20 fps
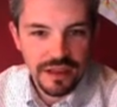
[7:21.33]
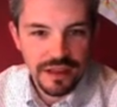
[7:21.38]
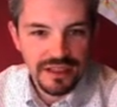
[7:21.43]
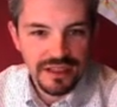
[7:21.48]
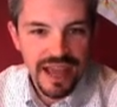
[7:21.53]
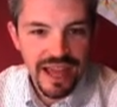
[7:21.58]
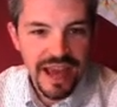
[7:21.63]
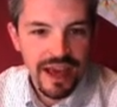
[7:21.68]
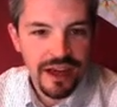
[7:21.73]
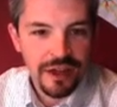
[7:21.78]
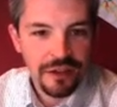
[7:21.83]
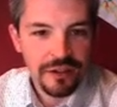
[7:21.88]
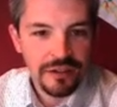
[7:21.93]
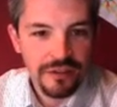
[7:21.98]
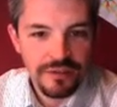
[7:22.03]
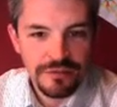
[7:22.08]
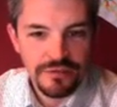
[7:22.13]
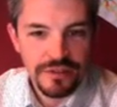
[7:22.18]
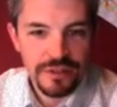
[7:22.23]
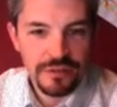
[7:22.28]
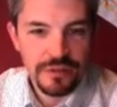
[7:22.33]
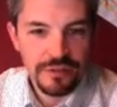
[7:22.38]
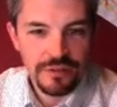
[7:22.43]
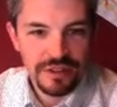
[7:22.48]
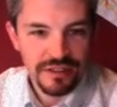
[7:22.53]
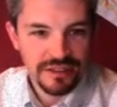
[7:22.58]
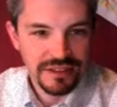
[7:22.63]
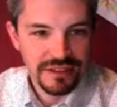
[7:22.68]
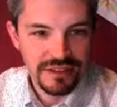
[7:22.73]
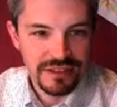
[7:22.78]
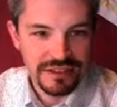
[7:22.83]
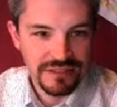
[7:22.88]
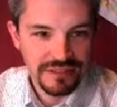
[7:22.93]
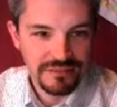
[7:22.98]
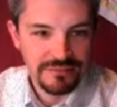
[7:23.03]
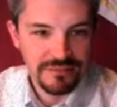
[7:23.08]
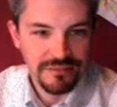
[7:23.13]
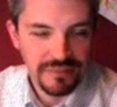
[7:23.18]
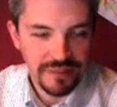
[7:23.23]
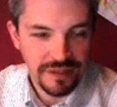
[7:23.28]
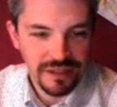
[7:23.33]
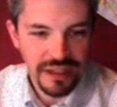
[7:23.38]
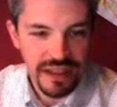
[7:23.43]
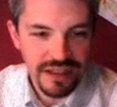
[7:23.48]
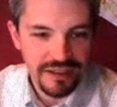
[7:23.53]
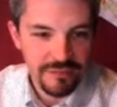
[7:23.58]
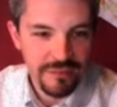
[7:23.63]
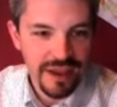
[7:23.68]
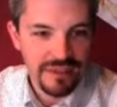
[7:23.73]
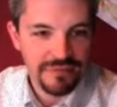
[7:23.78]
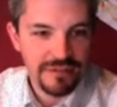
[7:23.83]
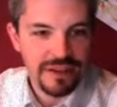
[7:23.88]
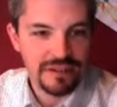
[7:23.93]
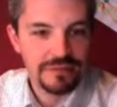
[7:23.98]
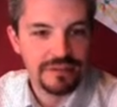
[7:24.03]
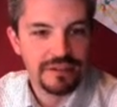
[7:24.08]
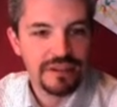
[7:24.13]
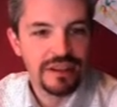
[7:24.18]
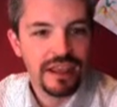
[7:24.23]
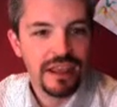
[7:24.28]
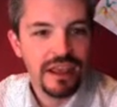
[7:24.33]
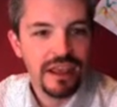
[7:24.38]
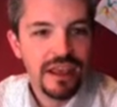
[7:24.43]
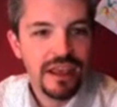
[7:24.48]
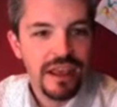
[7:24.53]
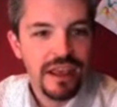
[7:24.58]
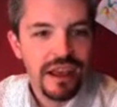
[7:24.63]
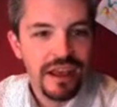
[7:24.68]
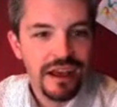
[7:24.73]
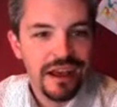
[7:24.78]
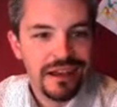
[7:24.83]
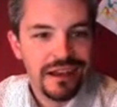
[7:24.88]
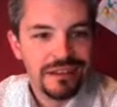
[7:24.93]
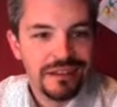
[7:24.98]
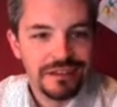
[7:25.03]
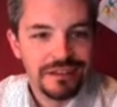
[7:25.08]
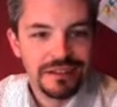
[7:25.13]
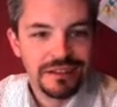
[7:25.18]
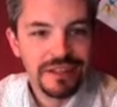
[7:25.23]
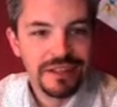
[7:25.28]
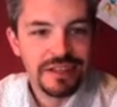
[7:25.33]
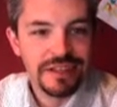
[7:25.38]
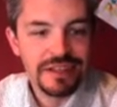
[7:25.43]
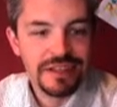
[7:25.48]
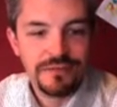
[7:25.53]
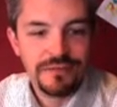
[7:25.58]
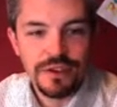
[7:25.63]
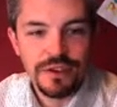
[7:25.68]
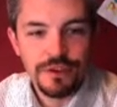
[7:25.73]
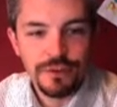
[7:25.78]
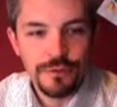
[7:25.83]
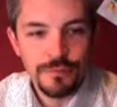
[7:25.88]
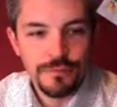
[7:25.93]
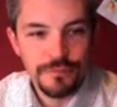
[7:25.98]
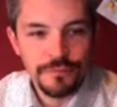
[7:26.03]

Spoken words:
tile view, and this is kind of my favorite. There's a list view,